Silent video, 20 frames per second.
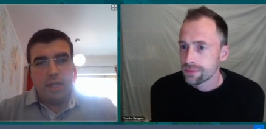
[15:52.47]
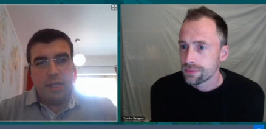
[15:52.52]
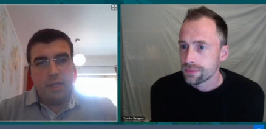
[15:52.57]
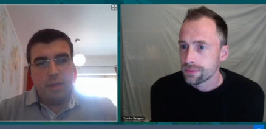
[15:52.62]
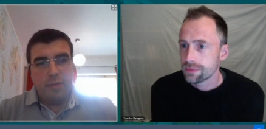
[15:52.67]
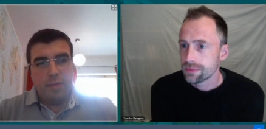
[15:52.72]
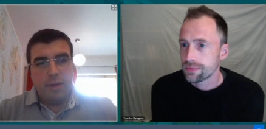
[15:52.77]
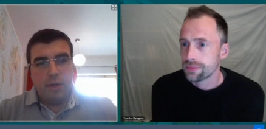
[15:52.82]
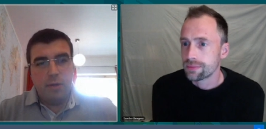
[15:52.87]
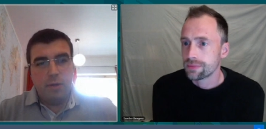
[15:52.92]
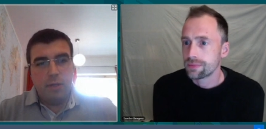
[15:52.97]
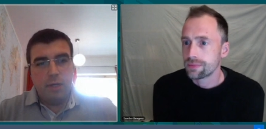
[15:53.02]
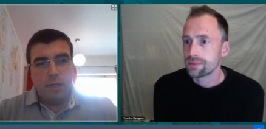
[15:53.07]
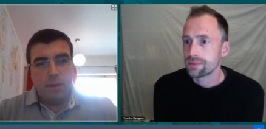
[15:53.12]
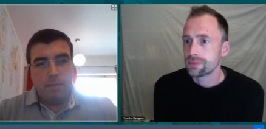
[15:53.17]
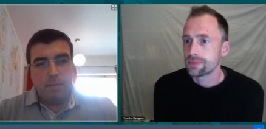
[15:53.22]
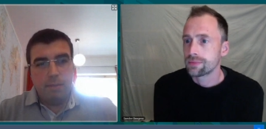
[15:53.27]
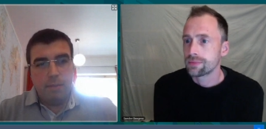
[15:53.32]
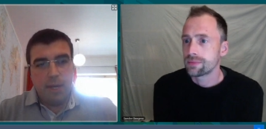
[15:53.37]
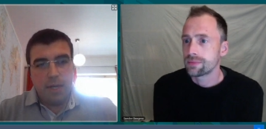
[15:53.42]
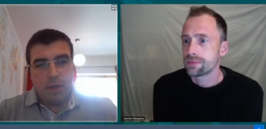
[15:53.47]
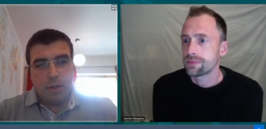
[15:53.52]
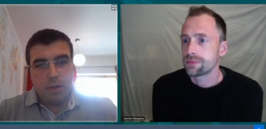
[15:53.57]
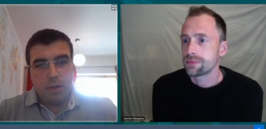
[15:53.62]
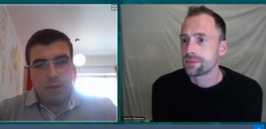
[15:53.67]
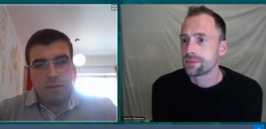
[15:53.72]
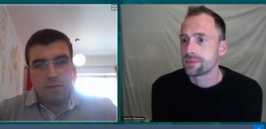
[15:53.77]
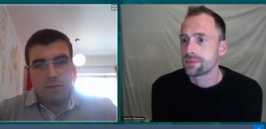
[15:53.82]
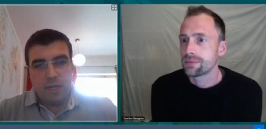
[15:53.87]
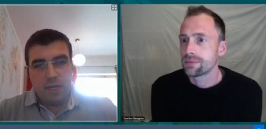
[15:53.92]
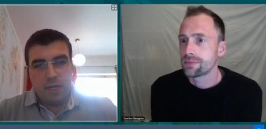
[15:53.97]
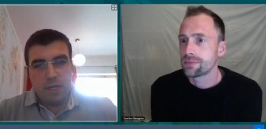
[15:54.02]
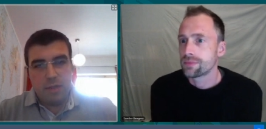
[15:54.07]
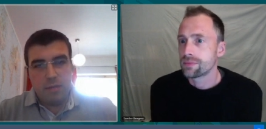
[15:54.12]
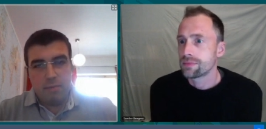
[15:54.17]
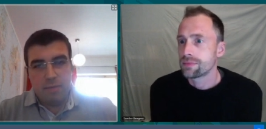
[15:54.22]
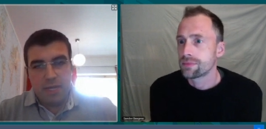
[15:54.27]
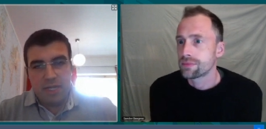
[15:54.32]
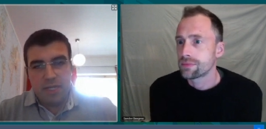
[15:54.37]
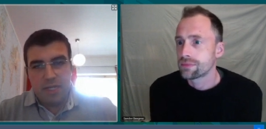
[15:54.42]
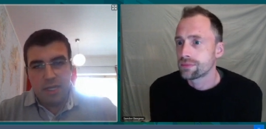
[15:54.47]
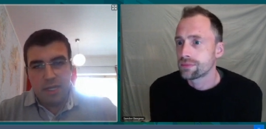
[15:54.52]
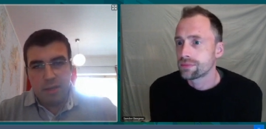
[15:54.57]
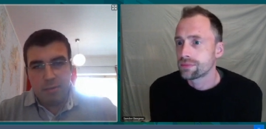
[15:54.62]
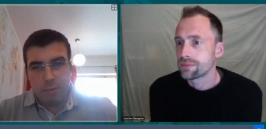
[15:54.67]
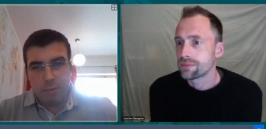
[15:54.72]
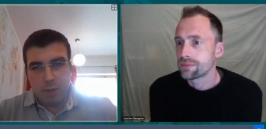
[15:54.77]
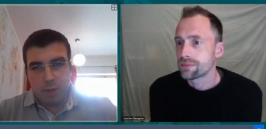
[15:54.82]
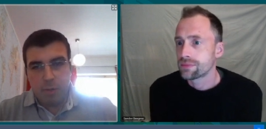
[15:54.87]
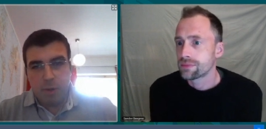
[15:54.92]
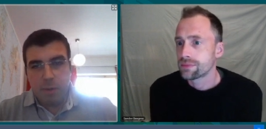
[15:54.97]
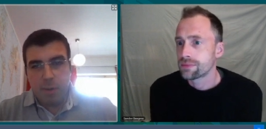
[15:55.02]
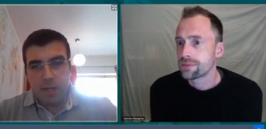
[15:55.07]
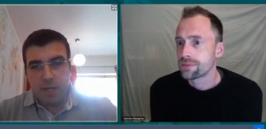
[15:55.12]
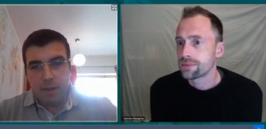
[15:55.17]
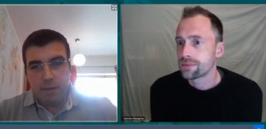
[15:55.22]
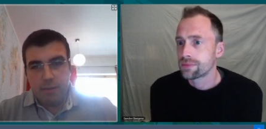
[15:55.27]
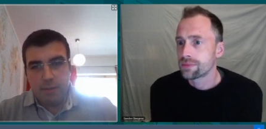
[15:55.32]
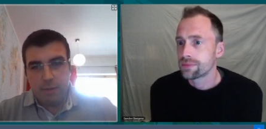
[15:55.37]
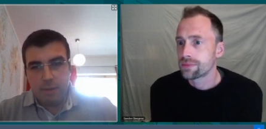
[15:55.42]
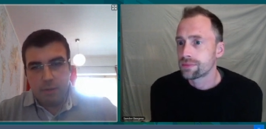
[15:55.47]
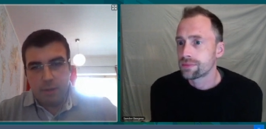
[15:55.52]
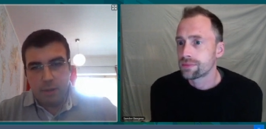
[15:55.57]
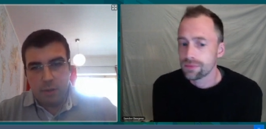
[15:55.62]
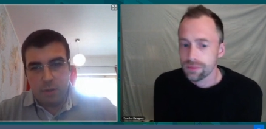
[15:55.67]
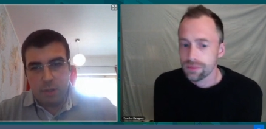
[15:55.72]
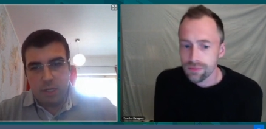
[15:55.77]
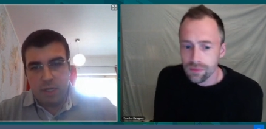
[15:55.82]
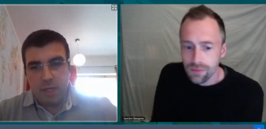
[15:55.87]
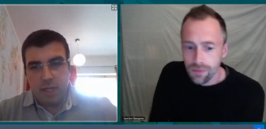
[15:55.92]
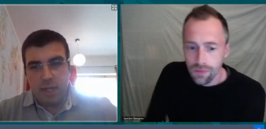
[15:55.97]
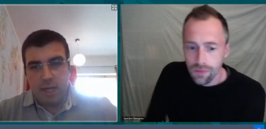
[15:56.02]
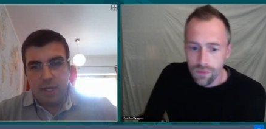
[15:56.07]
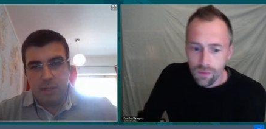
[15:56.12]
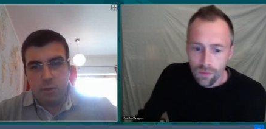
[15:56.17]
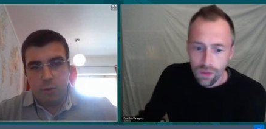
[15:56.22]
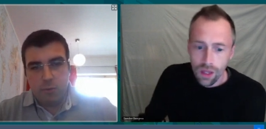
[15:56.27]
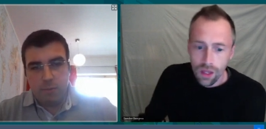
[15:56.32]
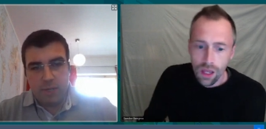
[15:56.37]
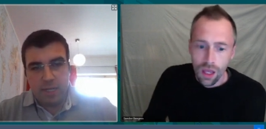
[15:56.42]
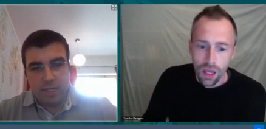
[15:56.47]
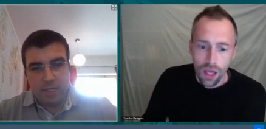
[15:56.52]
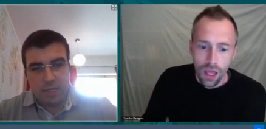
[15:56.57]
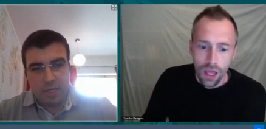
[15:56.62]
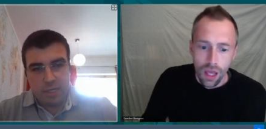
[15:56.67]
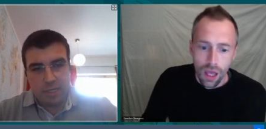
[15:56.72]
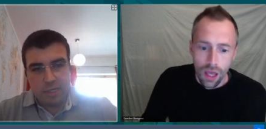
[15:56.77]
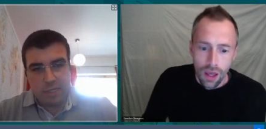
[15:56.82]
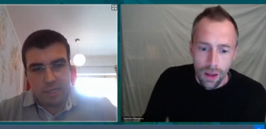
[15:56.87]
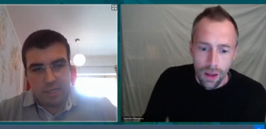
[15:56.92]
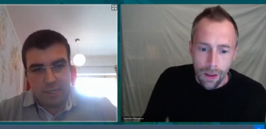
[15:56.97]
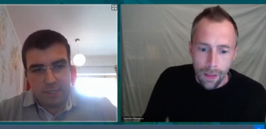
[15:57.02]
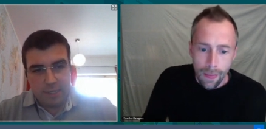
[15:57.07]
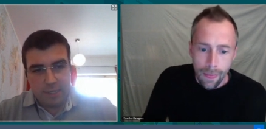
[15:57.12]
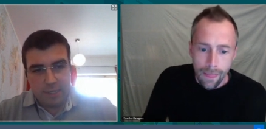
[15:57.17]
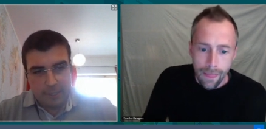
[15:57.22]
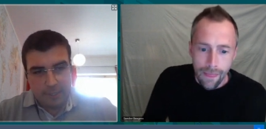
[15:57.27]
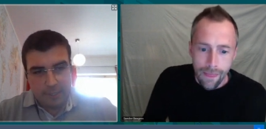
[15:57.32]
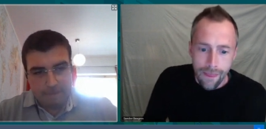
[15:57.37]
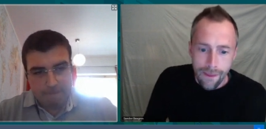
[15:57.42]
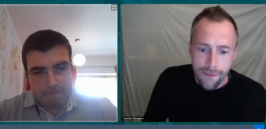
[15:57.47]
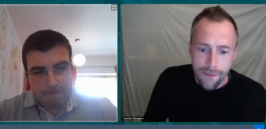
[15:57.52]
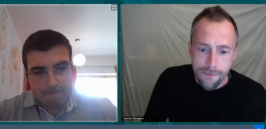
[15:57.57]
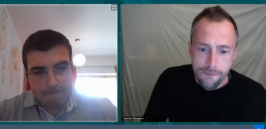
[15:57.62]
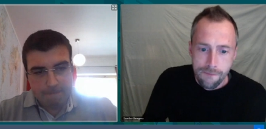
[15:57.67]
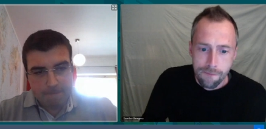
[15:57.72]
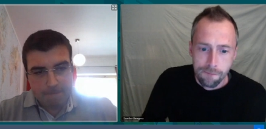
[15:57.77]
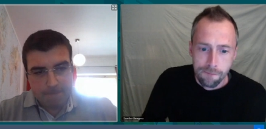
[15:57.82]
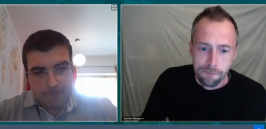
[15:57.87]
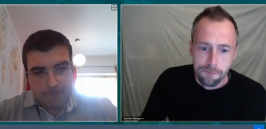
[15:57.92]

Speaker 1: that's about the Microsoft Teams meetings, probably using the Atto meetings. Um,